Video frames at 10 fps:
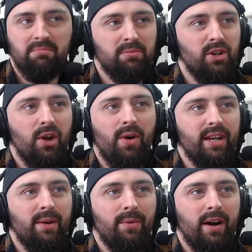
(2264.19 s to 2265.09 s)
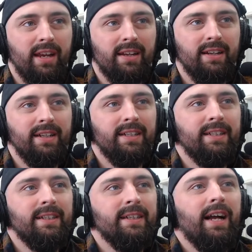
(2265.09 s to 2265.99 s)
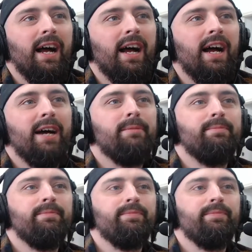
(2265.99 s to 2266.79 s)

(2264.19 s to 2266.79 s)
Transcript: No idea why. The